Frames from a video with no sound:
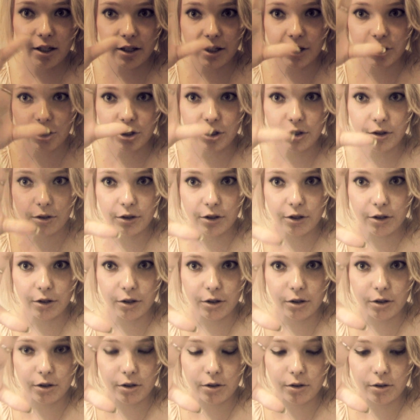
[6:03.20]

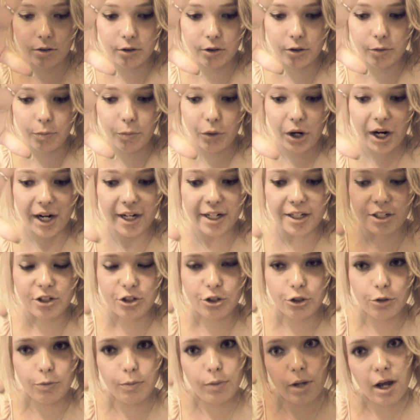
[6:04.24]
the brightness
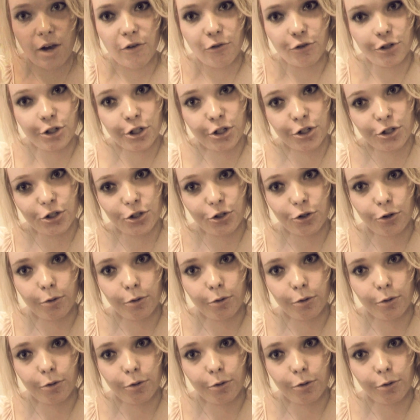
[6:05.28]
should have returned to